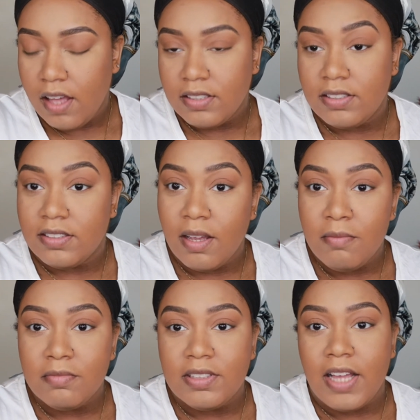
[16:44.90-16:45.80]

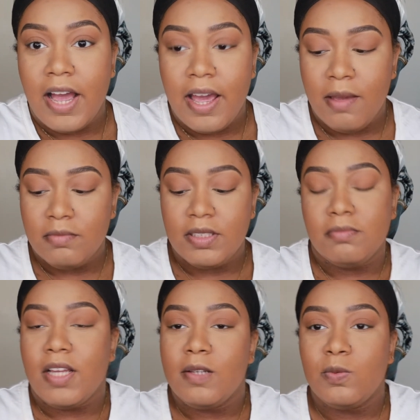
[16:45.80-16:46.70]
sometimes
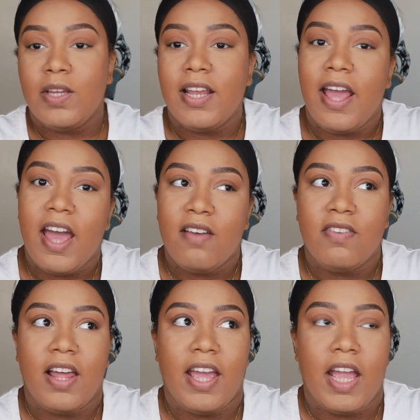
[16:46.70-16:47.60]
sometimes we can have
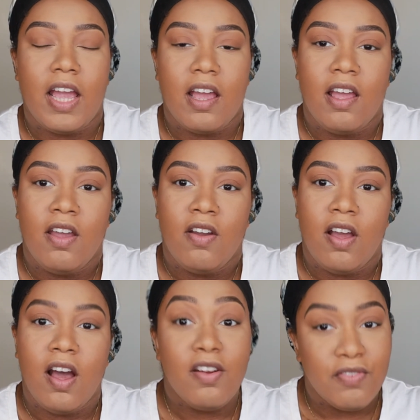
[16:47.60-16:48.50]
like
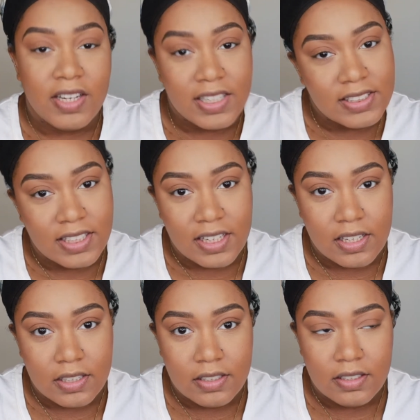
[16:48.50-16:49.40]

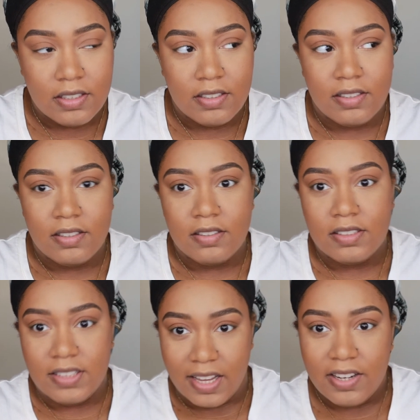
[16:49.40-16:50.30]
unrealistic
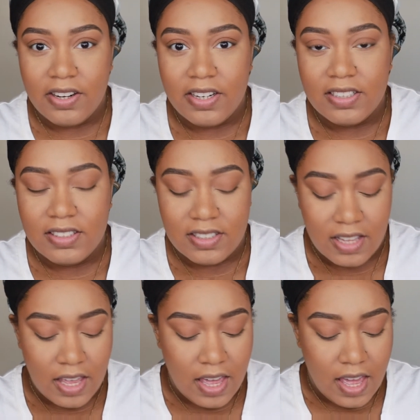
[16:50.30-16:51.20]
standards,
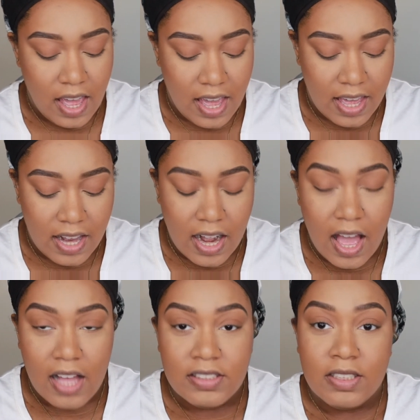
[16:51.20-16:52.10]
and
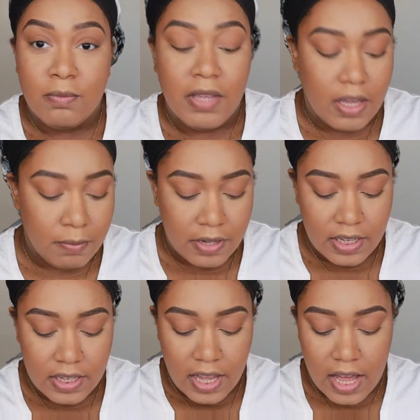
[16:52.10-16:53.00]
to be
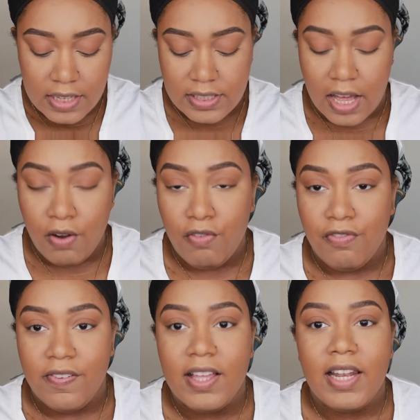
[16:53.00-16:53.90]
completely honest, I don't
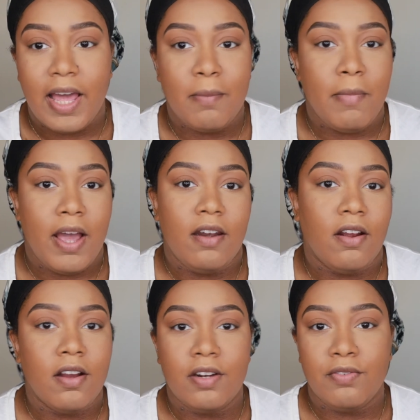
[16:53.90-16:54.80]
feel like mine
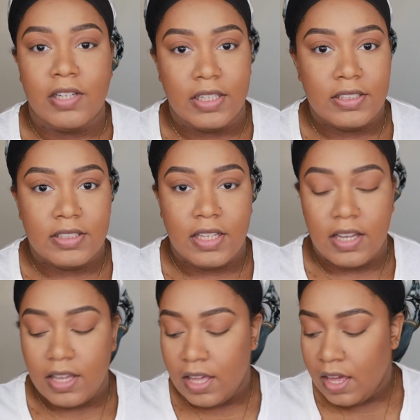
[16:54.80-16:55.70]
are
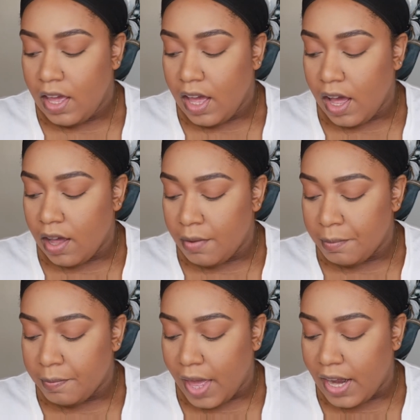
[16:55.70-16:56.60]
unrealistic.
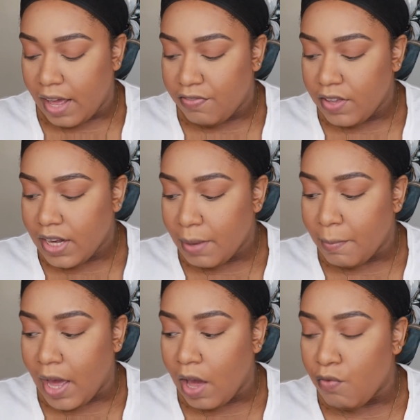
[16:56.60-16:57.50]
Um, and I feel
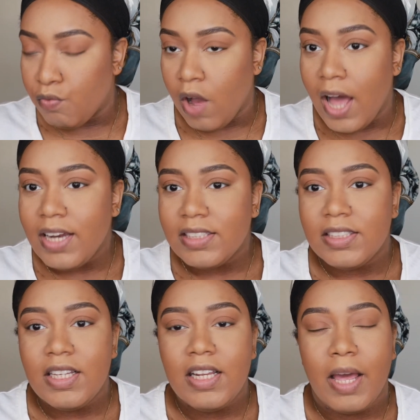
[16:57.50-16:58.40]
like my,
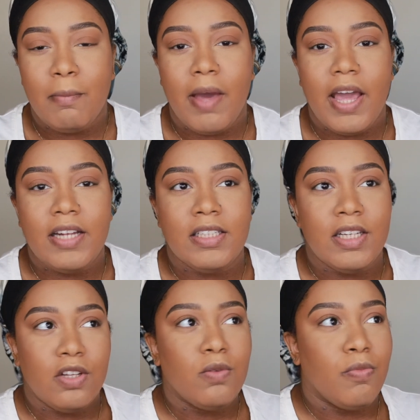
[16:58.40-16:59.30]
honestly, like my
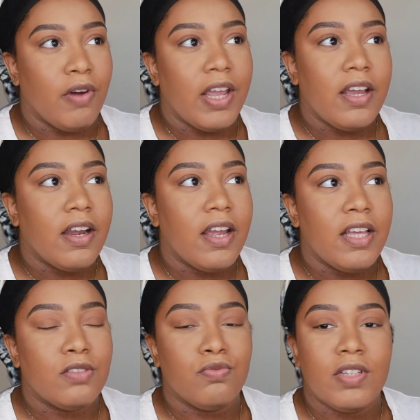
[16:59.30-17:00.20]
deal breaker
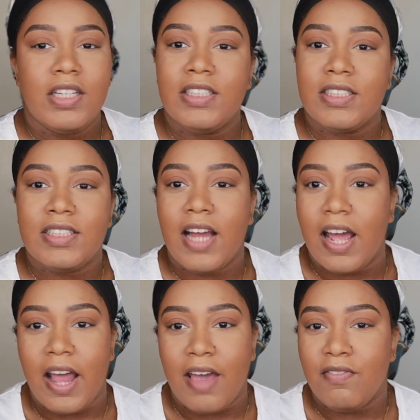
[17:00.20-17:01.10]
is really just
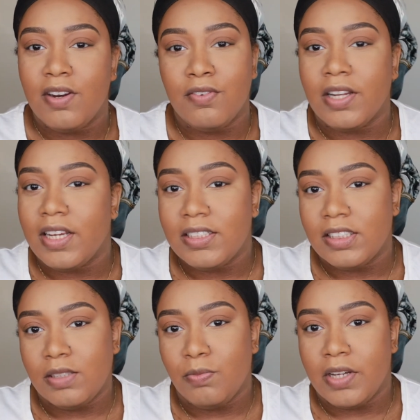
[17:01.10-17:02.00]
not having a
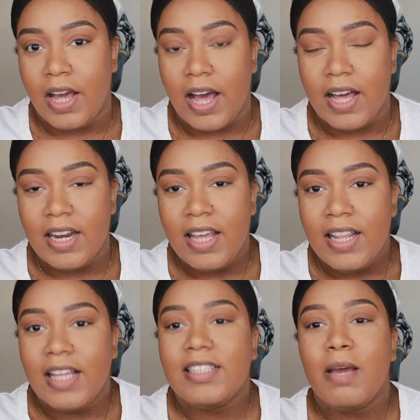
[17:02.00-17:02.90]
relationship with God.
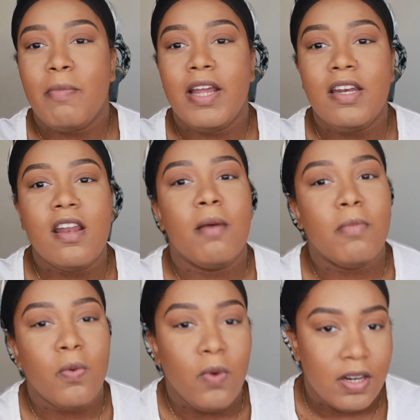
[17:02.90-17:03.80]
That's like my
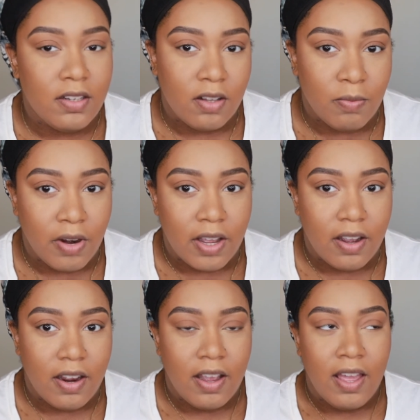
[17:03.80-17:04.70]
number one deal
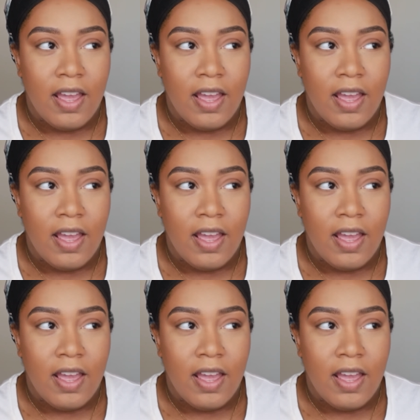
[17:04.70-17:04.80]
breaker.